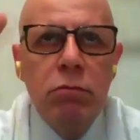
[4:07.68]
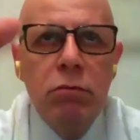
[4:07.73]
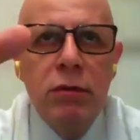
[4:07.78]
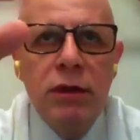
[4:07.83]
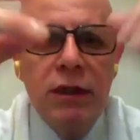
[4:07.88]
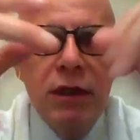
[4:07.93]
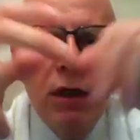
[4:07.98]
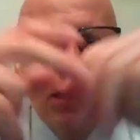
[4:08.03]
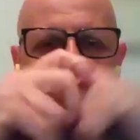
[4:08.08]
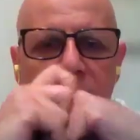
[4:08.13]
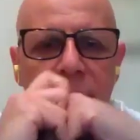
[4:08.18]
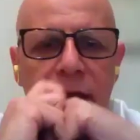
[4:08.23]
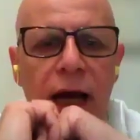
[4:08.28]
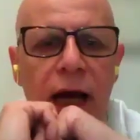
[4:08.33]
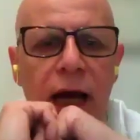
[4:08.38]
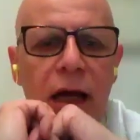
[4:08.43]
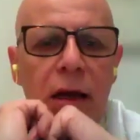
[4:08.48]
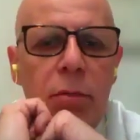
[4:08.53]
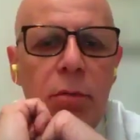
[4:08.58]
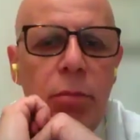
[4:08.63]
Third
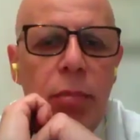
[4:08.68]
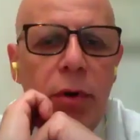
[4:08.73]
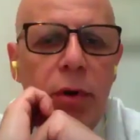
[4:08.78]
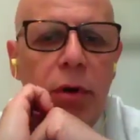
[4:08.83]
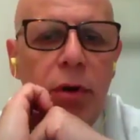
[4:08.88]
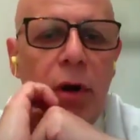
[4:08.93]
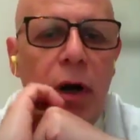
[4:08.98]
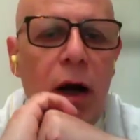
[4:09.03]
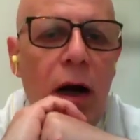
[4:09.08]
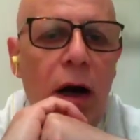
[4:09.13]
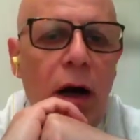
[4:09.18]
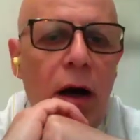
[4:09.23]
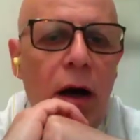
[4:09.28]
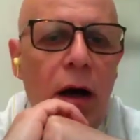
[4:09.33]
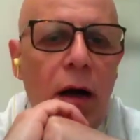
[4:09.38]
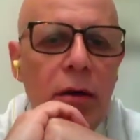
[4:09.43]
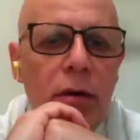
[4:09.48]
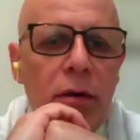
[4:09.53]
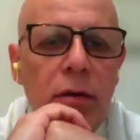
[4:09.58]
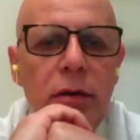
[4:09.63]
type
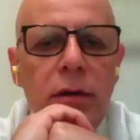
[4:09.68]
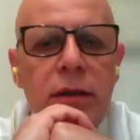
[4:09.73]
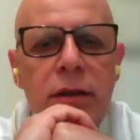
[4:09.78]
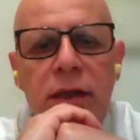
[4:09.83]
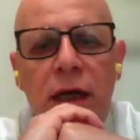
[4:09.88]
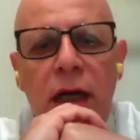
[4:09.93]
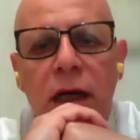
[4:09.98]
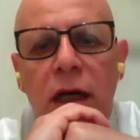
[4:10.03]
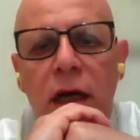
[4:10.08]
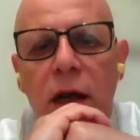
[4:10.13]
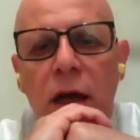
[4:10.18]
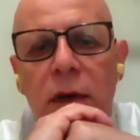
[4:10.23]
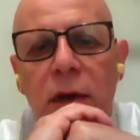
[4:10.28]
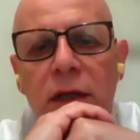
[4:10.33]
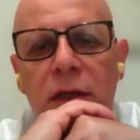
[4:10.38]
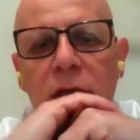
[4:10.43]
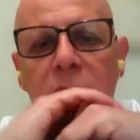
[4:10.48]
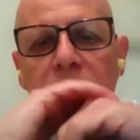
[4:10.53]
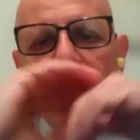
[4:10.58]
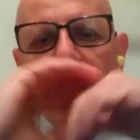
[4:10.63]
are the
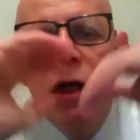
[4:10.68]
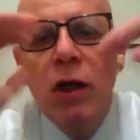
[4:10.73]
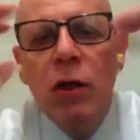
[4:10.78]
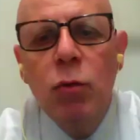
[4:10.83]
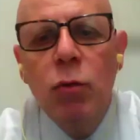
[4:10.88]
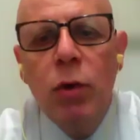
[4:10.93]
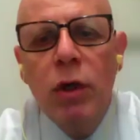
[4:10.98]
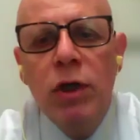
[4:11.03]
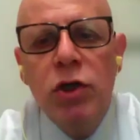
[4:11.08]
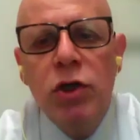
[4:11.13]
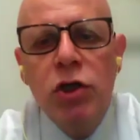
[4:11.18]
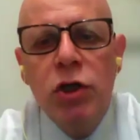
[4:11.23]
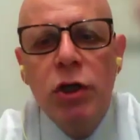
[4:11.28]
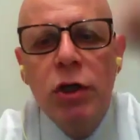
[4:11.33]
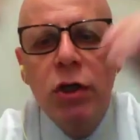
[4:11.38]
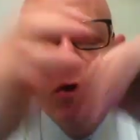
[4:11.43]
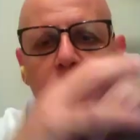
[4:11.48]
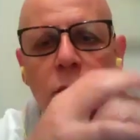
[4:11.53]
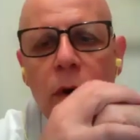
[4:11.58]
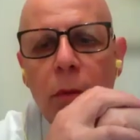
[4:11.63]
agreement in
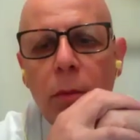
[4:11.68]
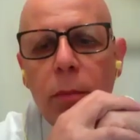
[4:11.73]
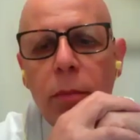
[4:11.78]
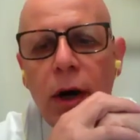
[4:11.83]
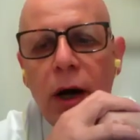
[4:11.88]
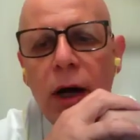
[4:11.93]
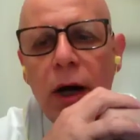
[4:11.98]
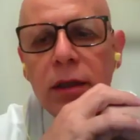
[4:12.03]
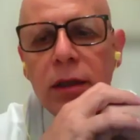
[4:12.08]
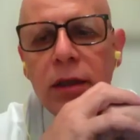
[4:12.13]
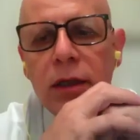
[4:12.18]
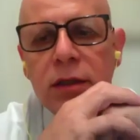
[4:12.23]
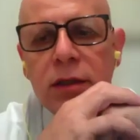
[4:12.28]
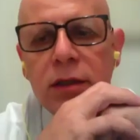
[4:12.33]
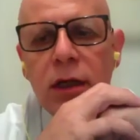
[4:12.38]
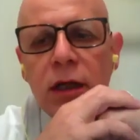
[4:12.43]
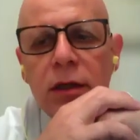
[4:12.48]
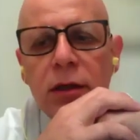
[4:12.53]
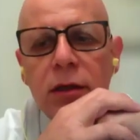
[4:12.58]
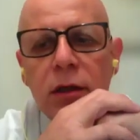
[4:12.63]
which one party is
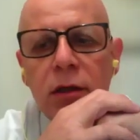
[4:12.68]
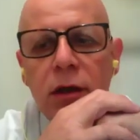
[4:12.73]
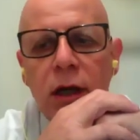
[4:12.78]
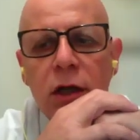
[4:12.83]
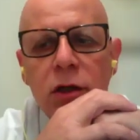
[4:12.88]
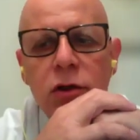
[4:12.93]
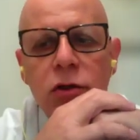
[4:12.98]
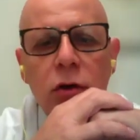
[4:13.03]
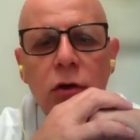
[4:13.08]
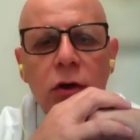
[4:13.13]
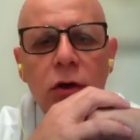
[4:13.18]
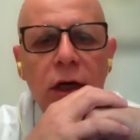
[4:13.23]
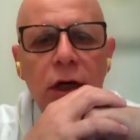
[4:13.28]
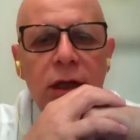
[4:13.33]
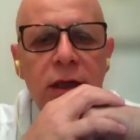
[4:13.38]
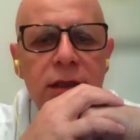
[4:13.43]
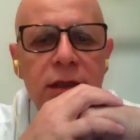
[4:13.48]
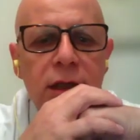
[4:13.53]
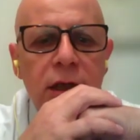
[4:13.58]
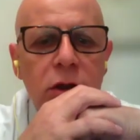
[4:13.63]
an international
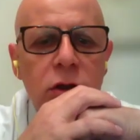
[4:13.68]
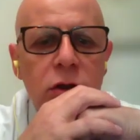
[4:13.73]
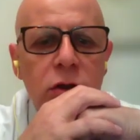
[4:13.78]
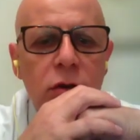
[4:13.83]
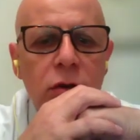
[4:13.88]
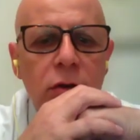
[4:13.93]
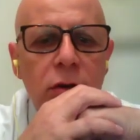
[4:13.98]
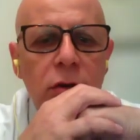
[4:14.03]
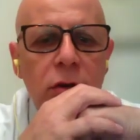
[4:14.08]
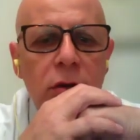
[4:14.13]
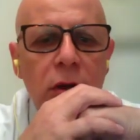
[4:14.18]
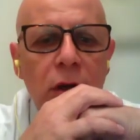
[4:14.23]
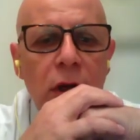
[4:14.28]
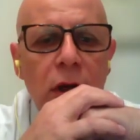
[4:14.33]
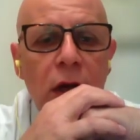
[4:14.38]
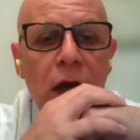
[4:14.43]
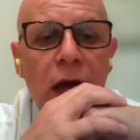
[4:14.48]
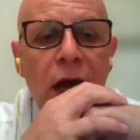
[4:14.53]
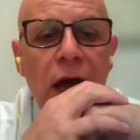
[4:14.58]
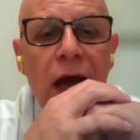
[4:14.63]
organization
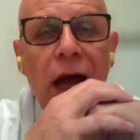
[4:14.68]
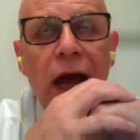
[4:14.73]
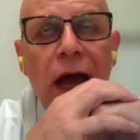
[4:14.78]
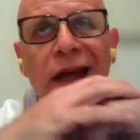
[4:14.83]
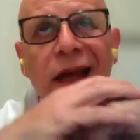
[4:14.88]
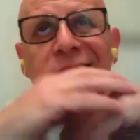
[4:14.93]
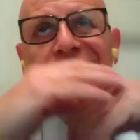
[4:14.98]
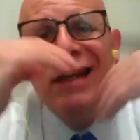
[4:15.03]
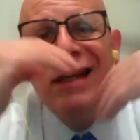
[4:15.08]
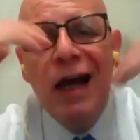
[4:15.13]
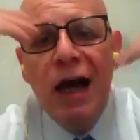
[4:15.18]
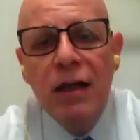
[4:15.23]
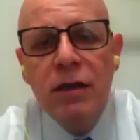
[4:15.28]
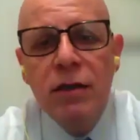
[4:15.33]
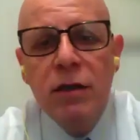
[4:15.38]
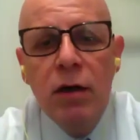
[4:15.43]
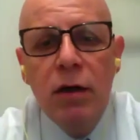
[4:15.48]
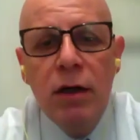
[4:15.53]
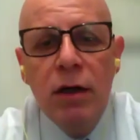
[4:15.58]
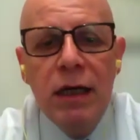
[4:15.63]
and the
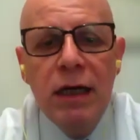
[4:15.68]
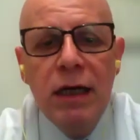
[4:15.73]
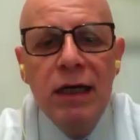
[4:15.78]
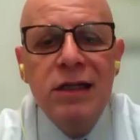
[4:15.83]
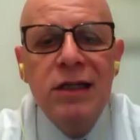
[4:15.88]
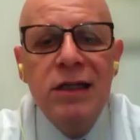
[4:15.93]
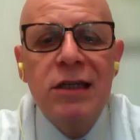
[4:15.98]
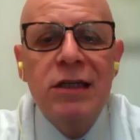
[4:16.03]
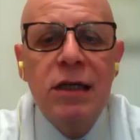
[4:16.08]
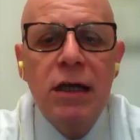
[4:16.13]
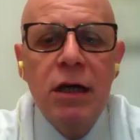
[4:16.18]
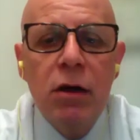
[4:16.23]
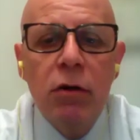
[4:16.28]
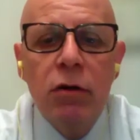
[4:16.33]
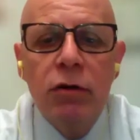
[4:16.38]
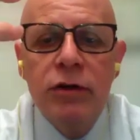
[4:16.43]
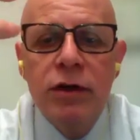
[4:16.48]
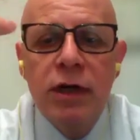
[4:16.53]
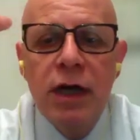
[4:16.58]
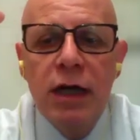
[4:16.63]
other is a
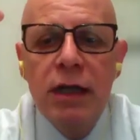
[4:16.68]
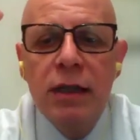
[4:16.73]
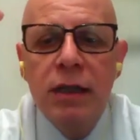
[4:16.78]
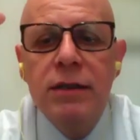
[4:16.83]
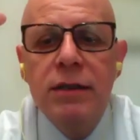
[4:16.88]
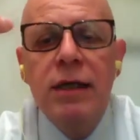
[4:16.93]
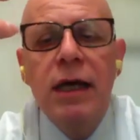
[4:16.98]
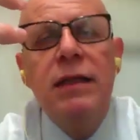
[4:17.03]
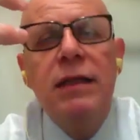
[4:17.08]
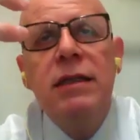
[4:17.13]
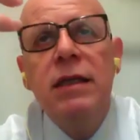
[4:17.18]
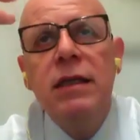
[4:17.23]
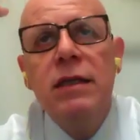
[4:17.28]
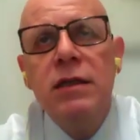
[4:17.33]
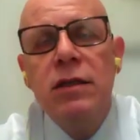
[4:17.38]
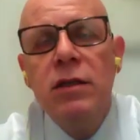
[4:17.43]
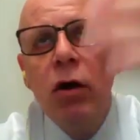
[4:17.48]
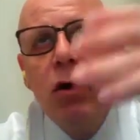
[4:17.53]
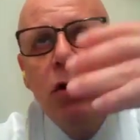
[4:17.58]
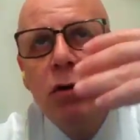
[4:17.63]
single state that
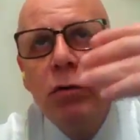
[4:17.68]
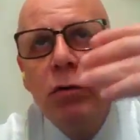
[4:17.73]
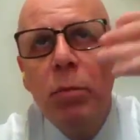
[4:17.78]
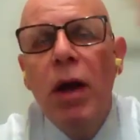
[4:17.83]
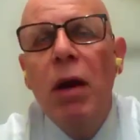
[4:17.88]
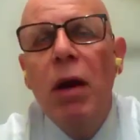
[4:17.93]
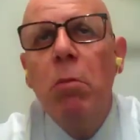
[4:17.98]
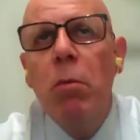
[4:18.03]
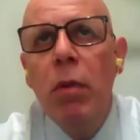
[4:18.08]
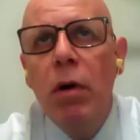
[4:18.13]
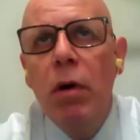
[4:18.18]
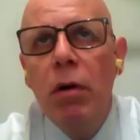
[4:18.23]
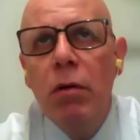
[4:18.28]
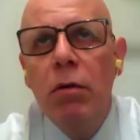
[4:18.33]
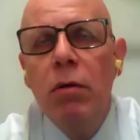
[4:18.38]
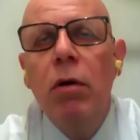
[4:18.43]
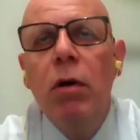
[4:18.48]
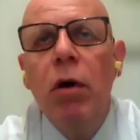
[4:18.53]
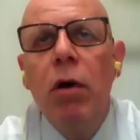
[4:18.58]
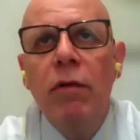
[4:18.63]
is not
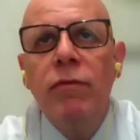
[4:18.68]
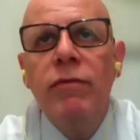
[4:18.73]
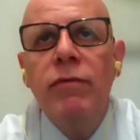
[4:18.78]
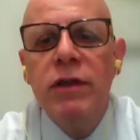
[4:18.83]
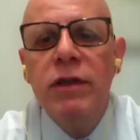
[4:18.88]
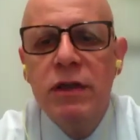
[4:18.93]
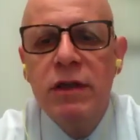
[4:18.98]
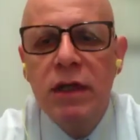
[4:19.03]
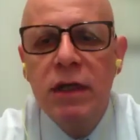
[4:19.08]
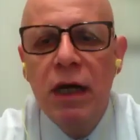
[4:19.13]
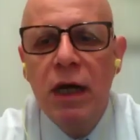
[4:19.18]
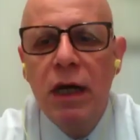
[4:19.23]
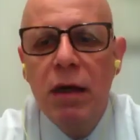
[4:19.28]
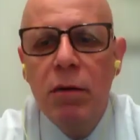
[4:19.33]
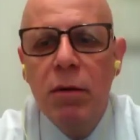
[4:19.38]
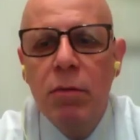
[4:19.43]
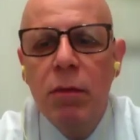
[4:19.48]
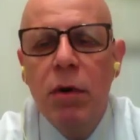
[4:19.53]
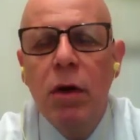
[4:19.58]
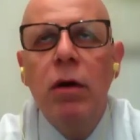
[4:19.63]
member of the
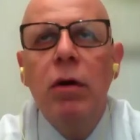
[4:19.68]
same